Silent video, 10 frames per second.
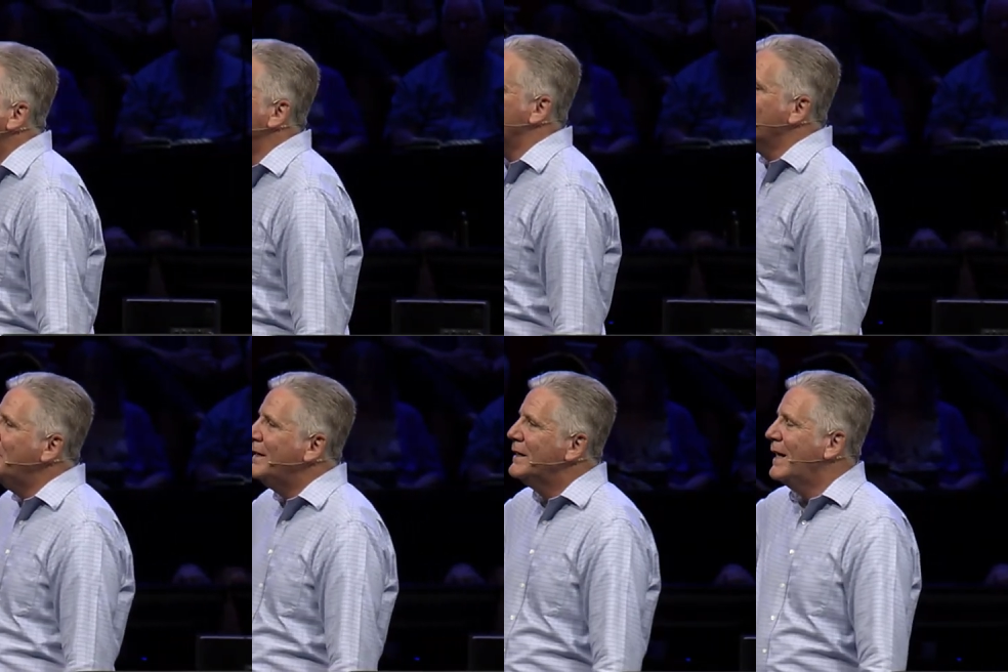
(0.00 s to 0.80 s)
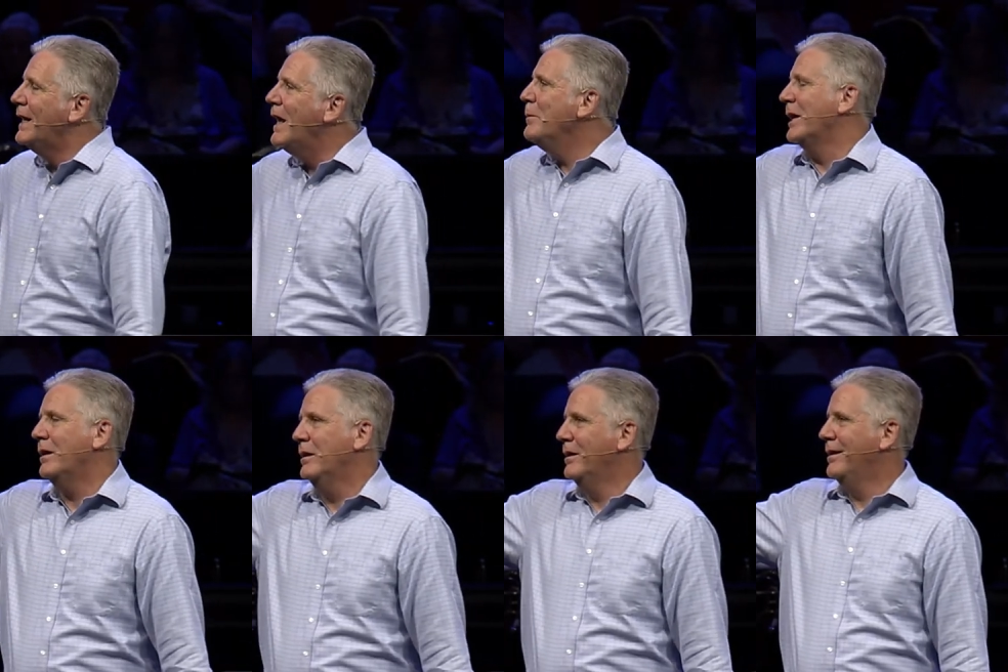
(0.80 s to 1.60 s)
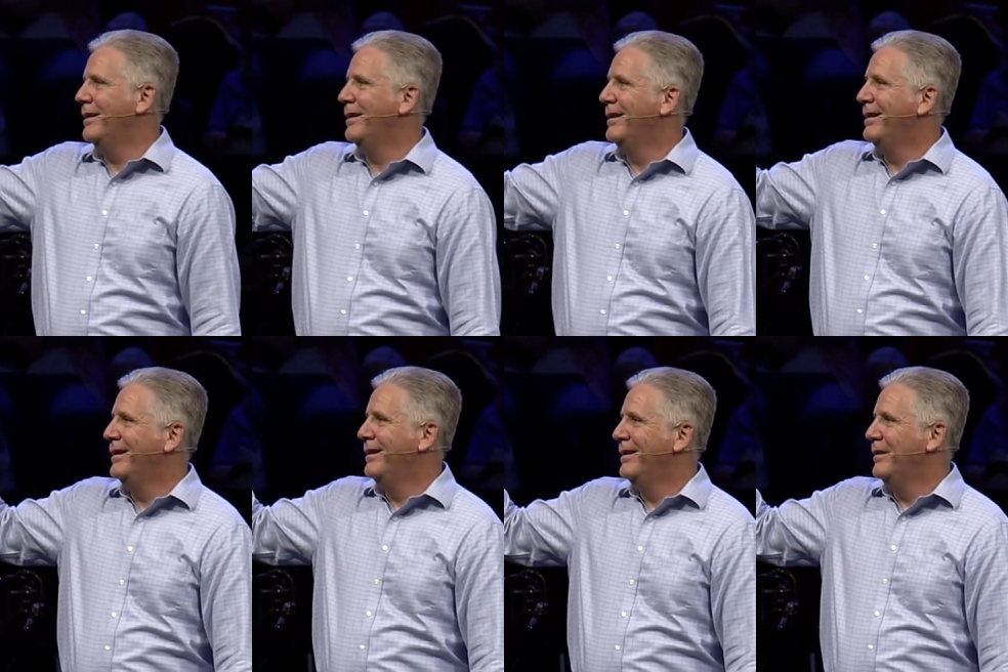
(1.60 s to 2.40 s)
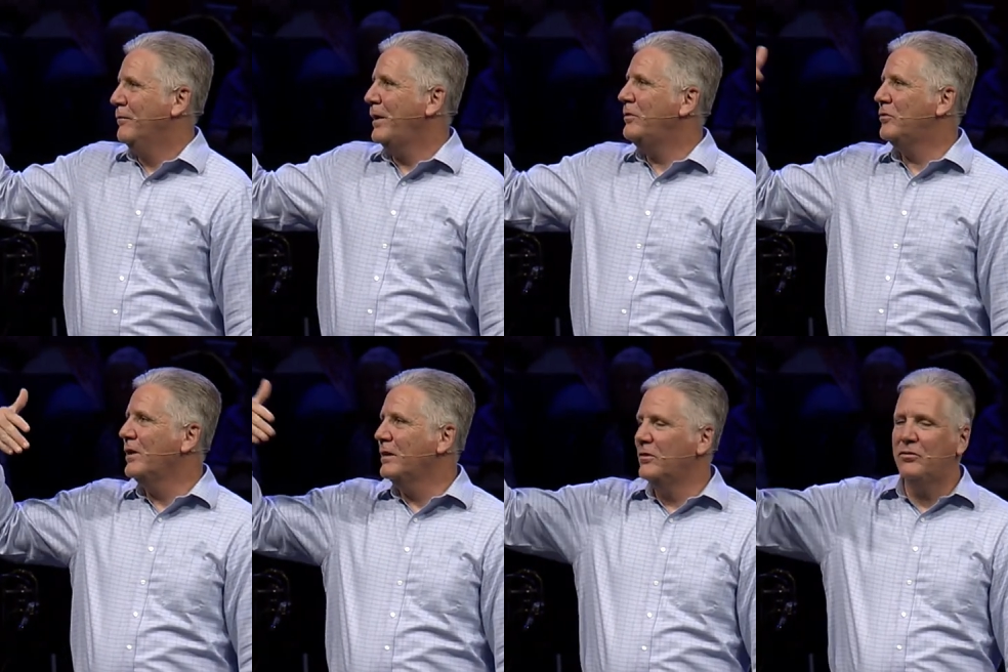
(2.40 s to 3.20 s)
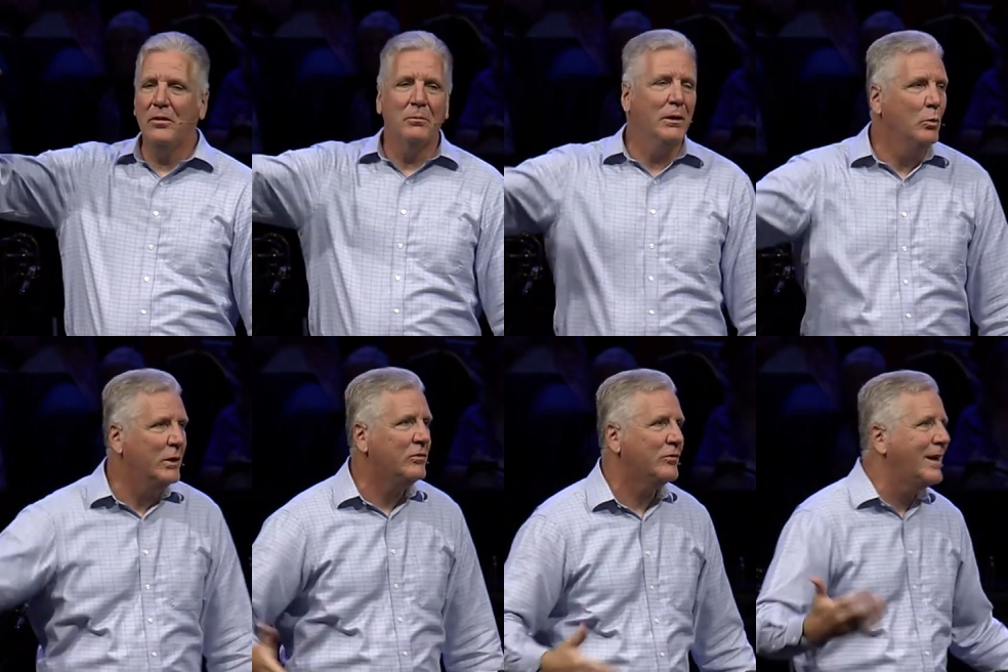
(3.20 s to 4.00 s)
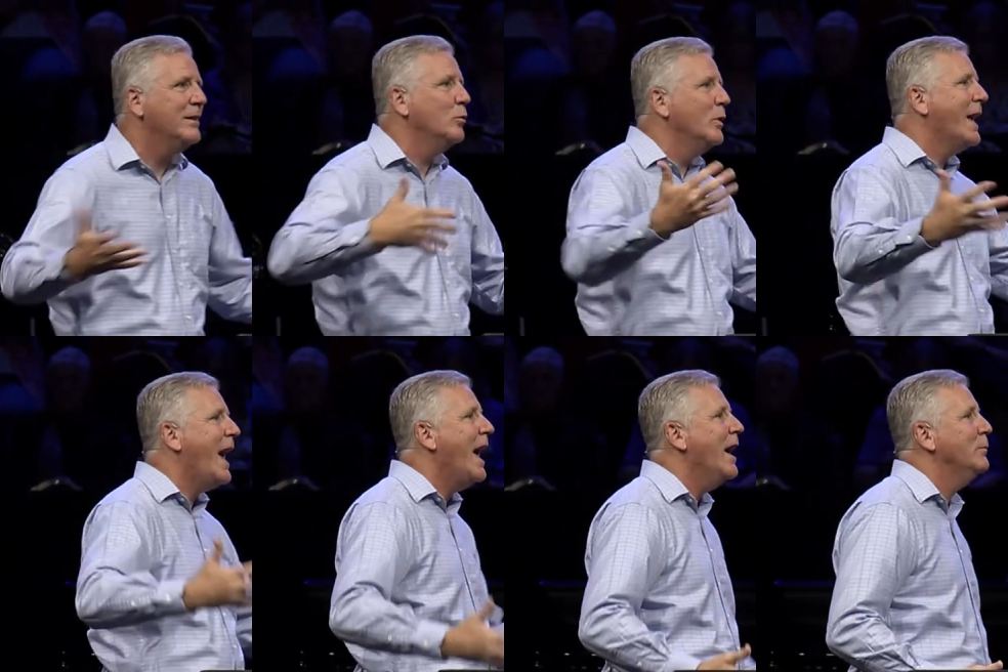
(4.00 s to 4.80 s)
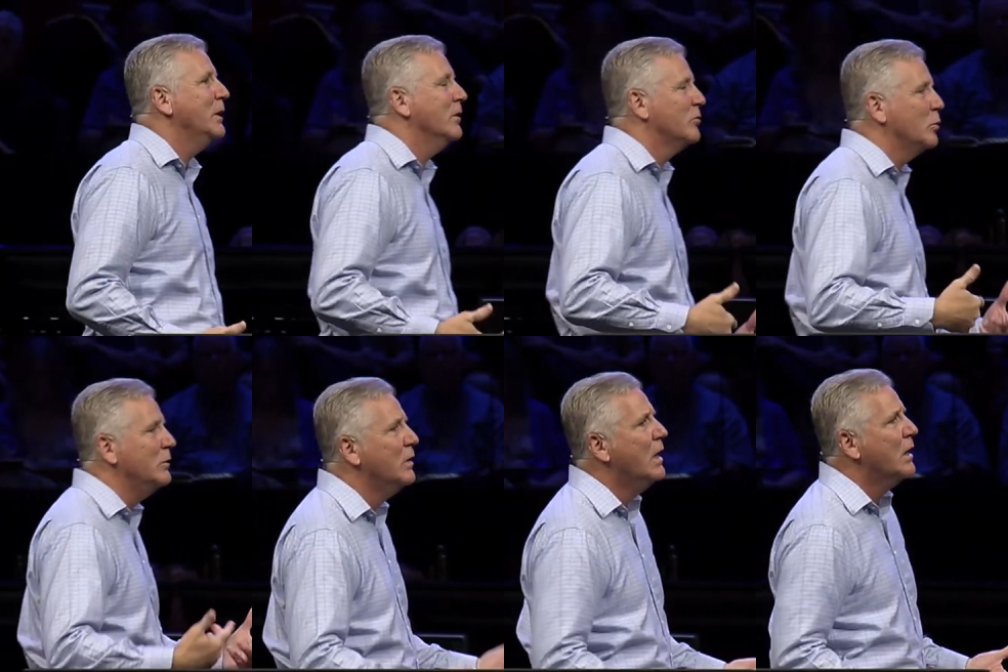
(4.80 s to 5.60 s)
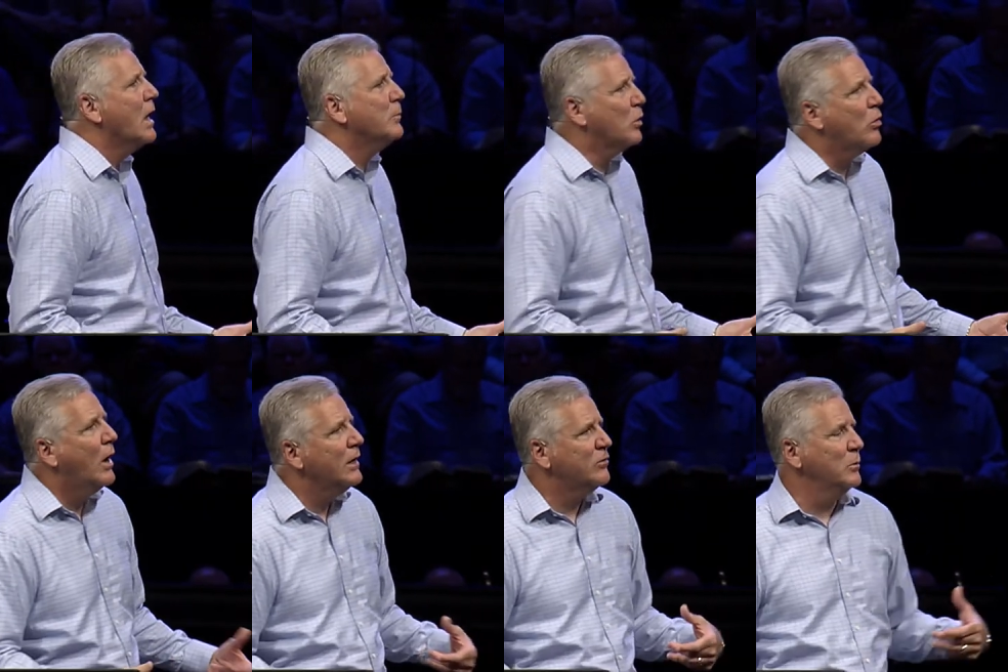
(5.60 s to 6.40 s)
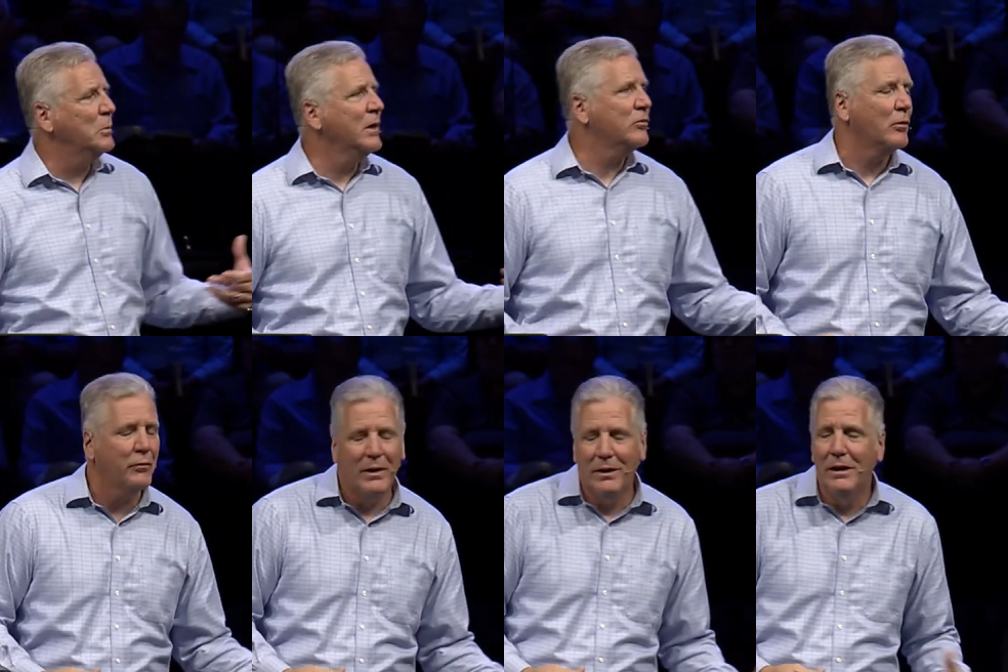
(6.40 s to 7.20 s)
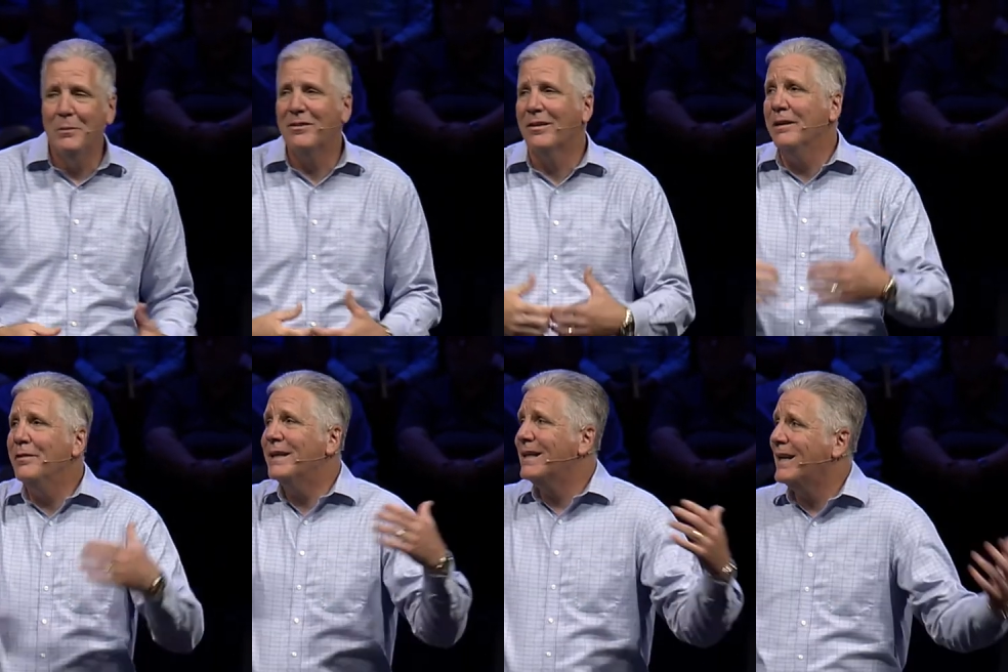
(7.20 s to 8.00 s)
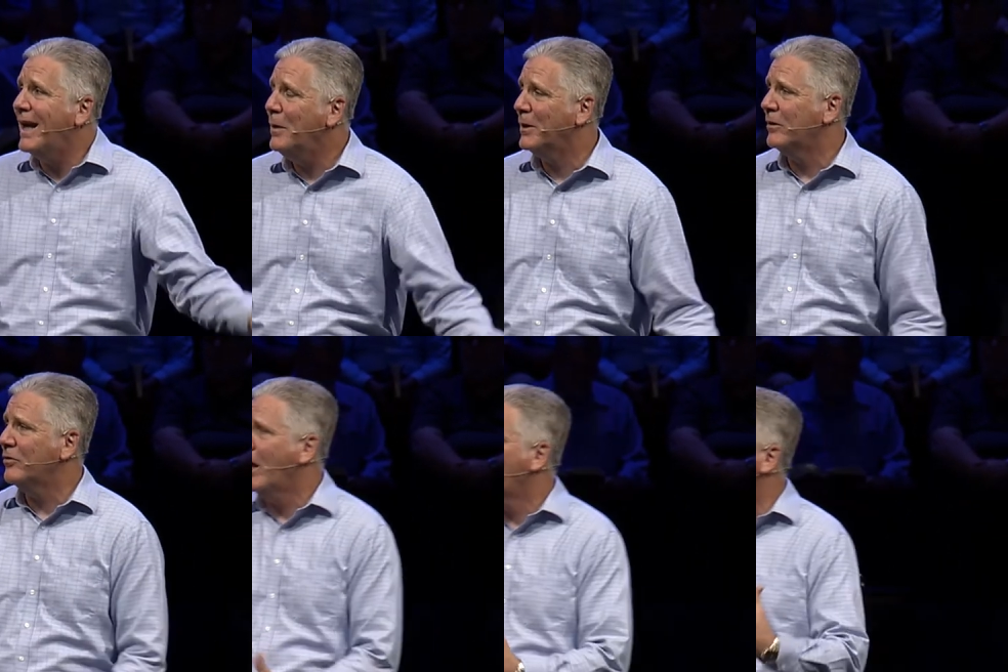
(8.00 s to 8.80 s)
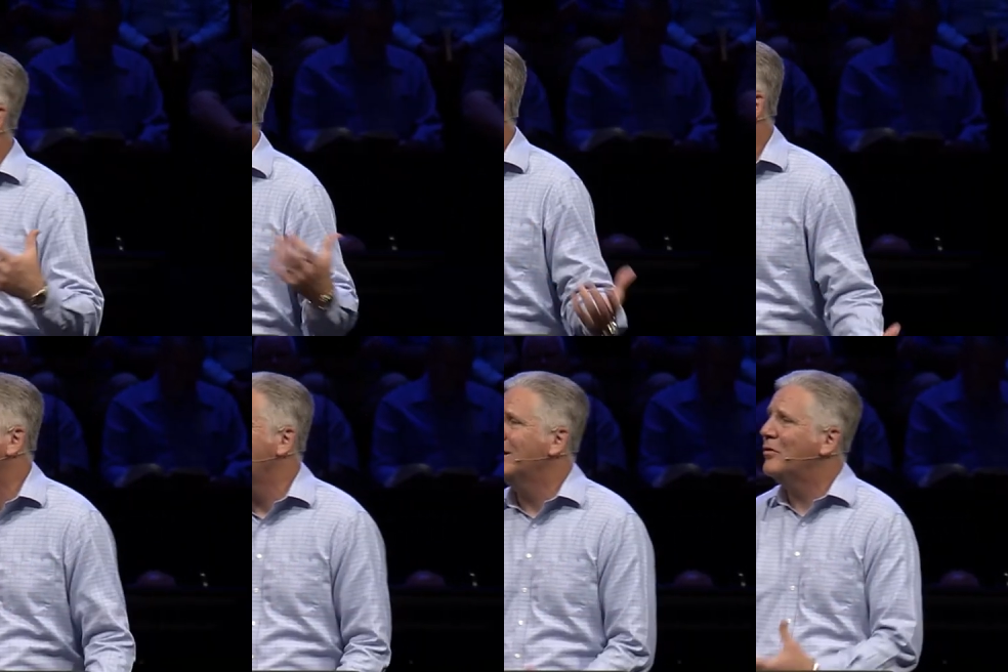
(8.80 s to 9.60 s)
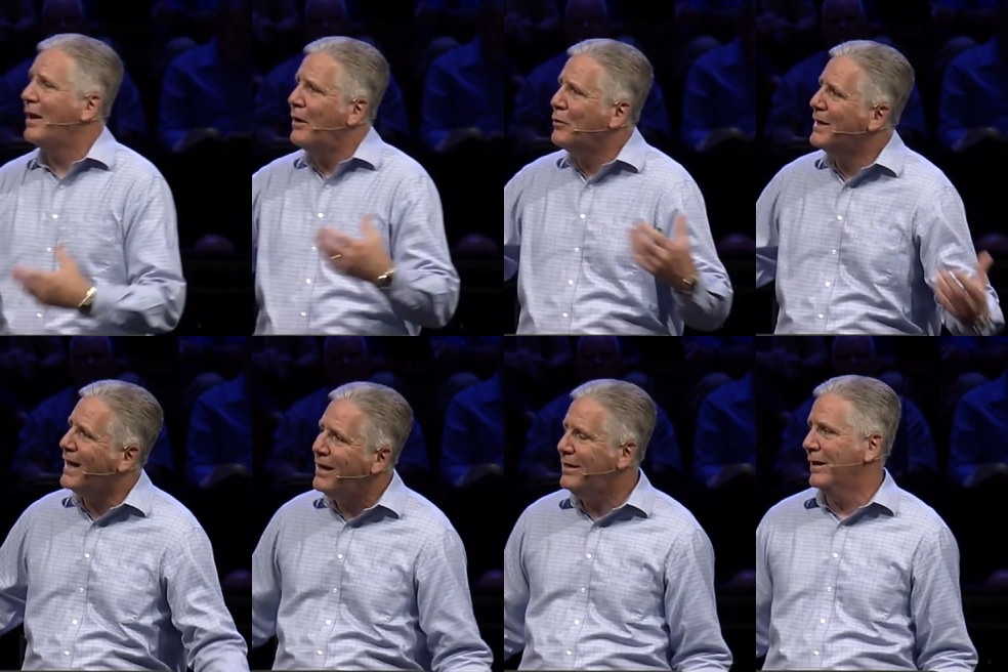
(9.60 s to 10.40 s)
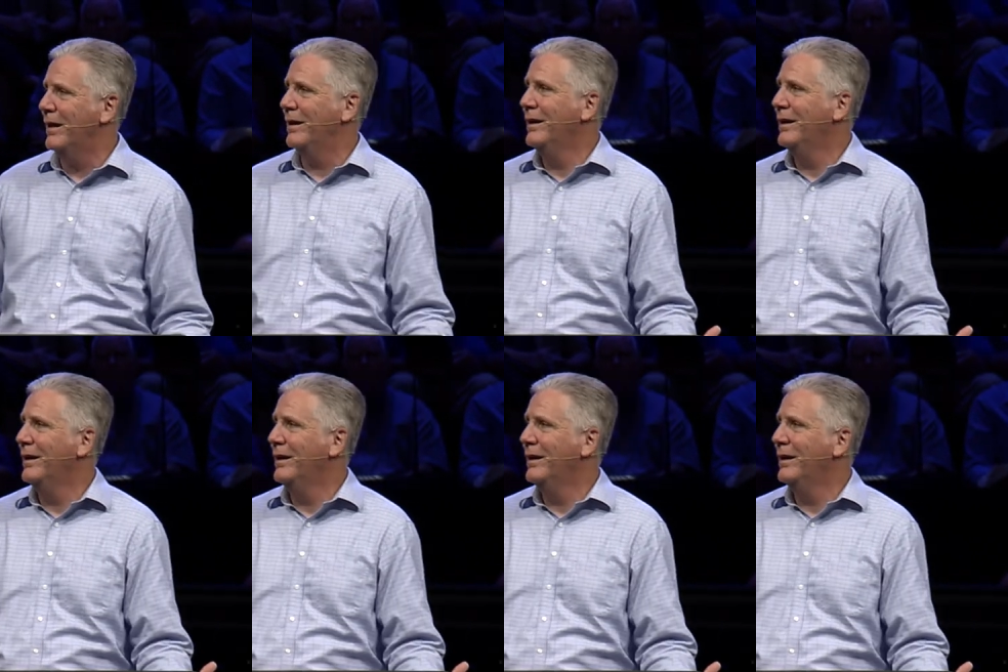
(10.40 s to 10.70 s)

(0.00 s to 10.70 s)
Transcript: is living and dynamic. Faith is not just something we say that we have because we've come to Christ, we place our faith in Him. It's living and dynamic. It's not a one day thing, it's an everyday thing